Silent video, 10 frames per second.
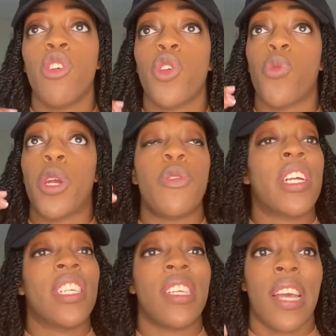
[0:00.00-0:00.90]
to where you can
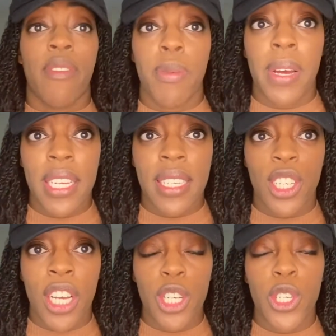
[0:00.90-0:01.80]
see everybody's
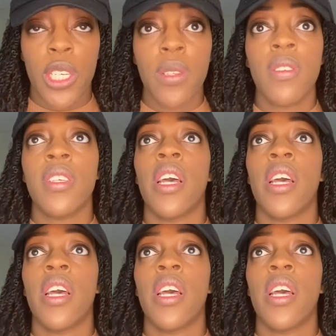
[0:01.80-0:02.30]
suggestions,